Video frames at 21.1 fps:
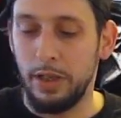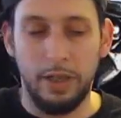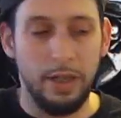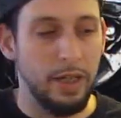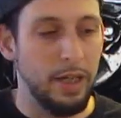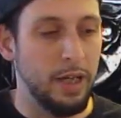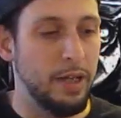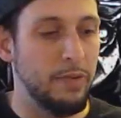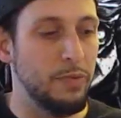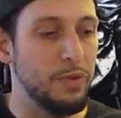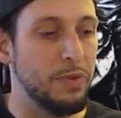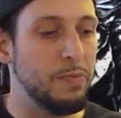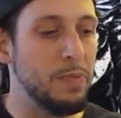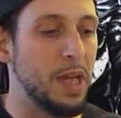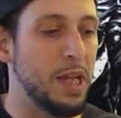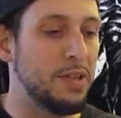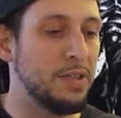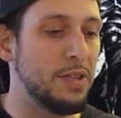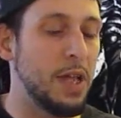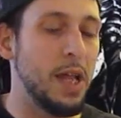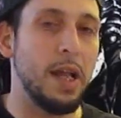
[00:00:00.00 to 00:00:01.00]
And with
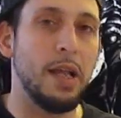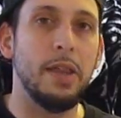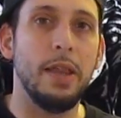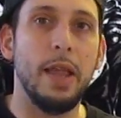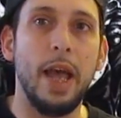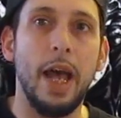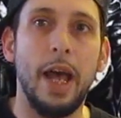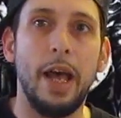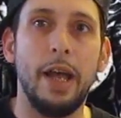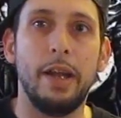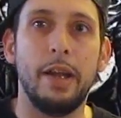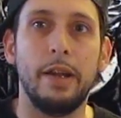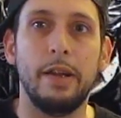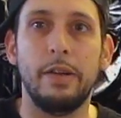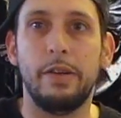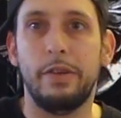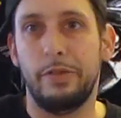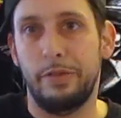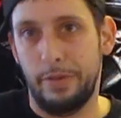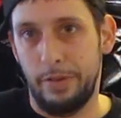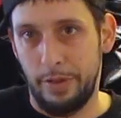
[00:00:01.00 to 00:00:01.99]
me saying that,
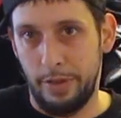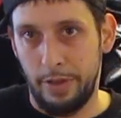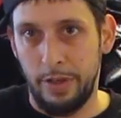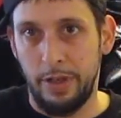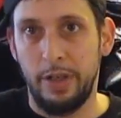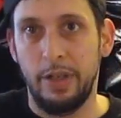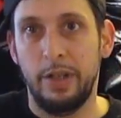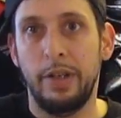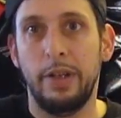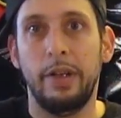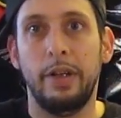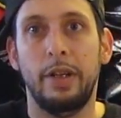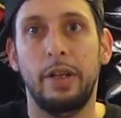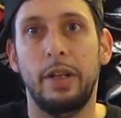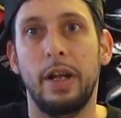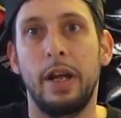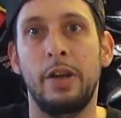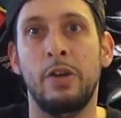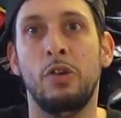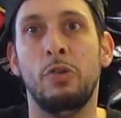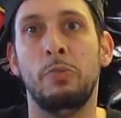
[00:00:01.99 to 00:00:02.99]

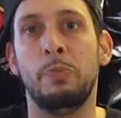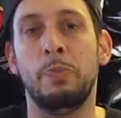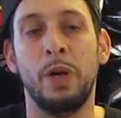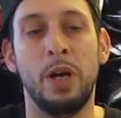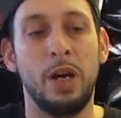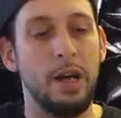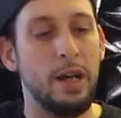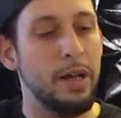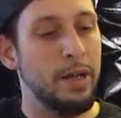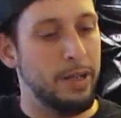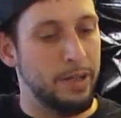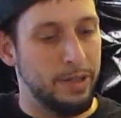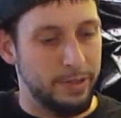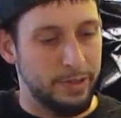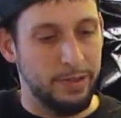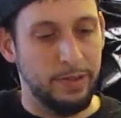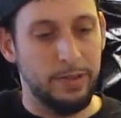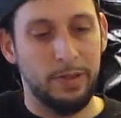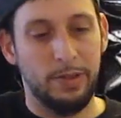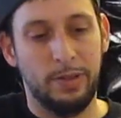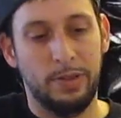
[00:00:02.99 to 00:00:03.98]
I hope uh,
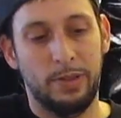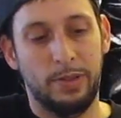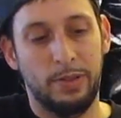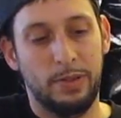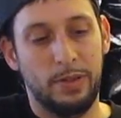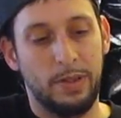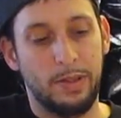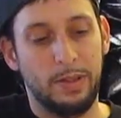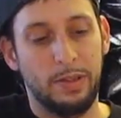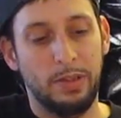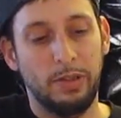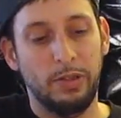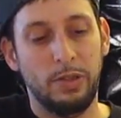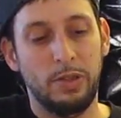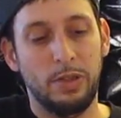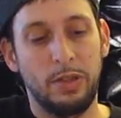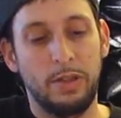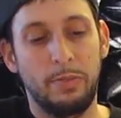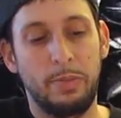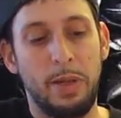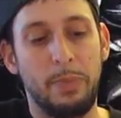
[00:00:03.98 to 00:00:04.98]

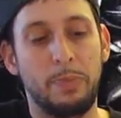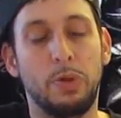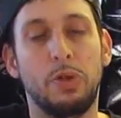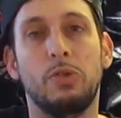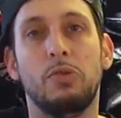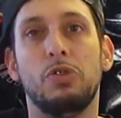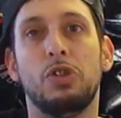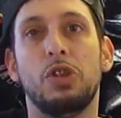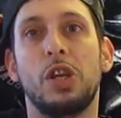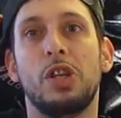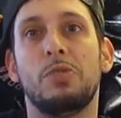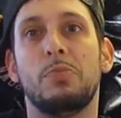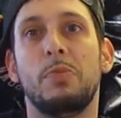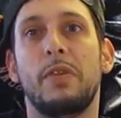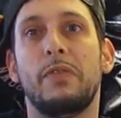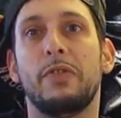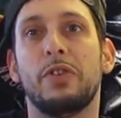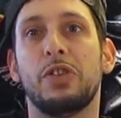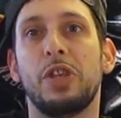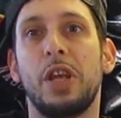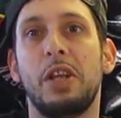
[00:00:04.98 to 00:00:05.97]
people don't judge me
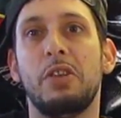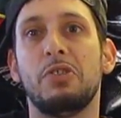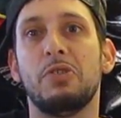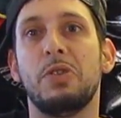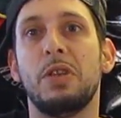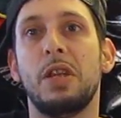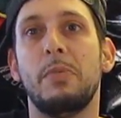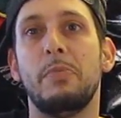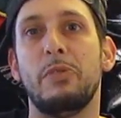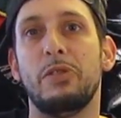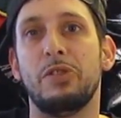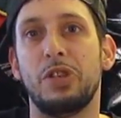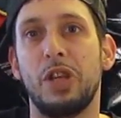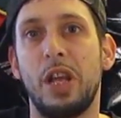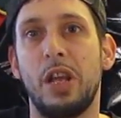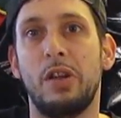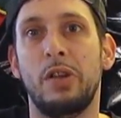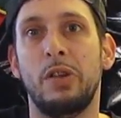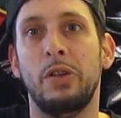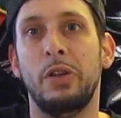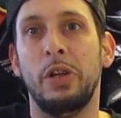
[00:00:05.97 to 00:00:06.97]
for changing the name of the
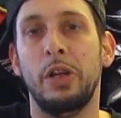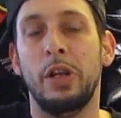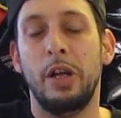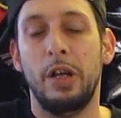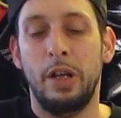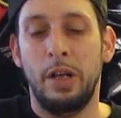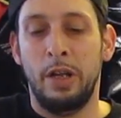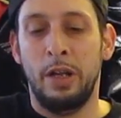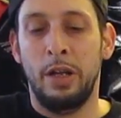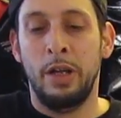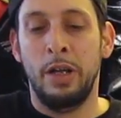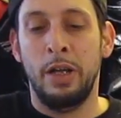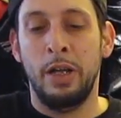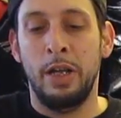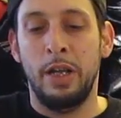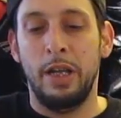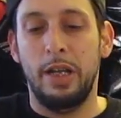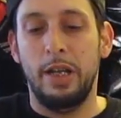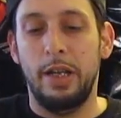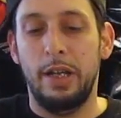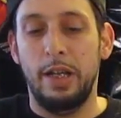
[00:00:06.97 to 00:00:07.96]
channel.
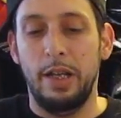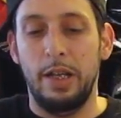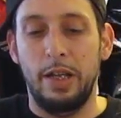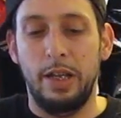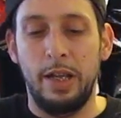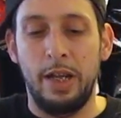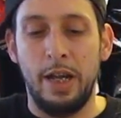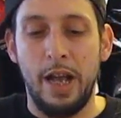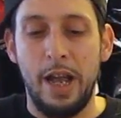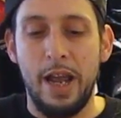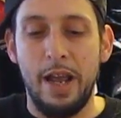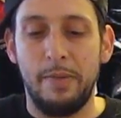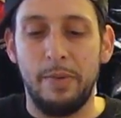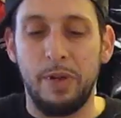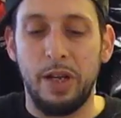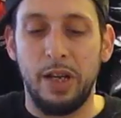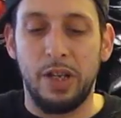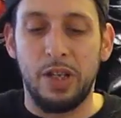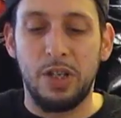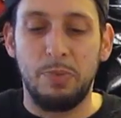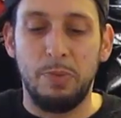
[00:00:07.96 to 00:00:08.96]
And I am
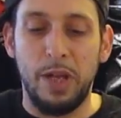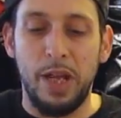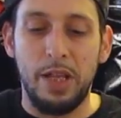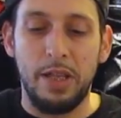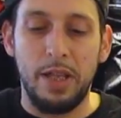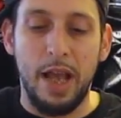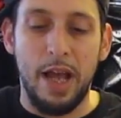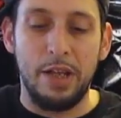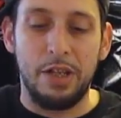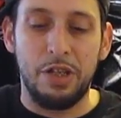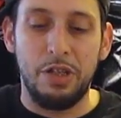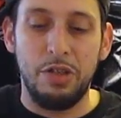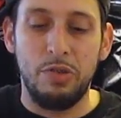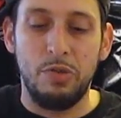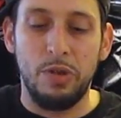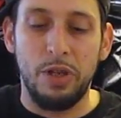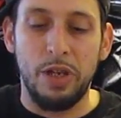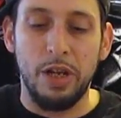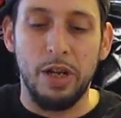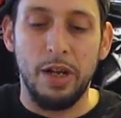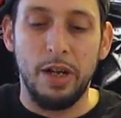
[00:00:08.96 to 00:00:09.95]
going to explain that too
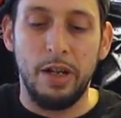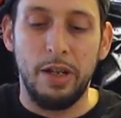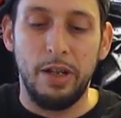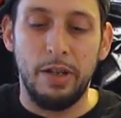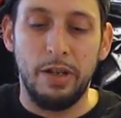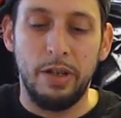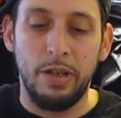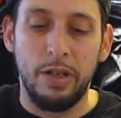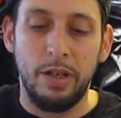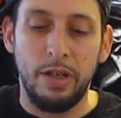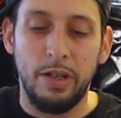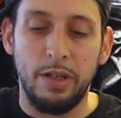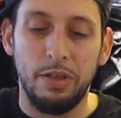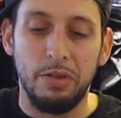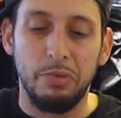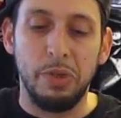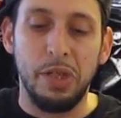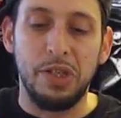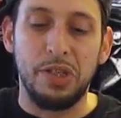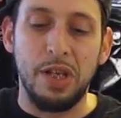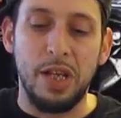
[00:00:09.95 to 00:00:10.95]
here.
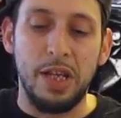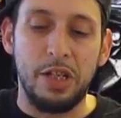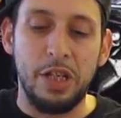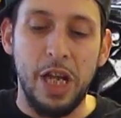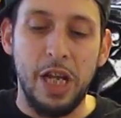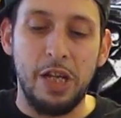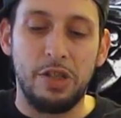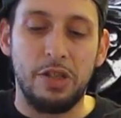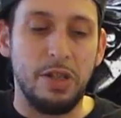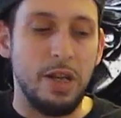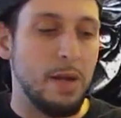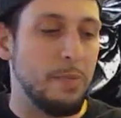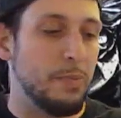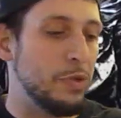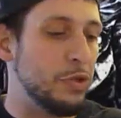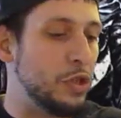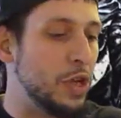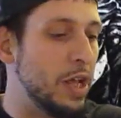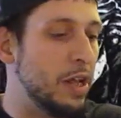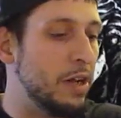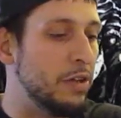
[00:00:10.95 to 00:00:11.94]
The reason I changed the name of the
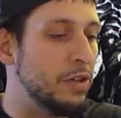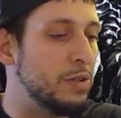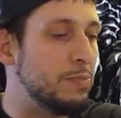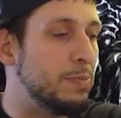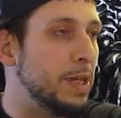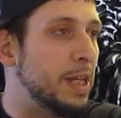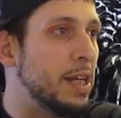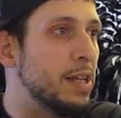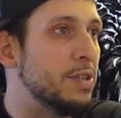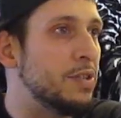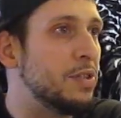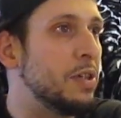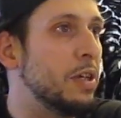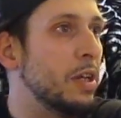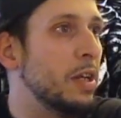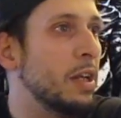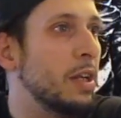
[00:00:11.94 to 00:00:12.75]
channel is because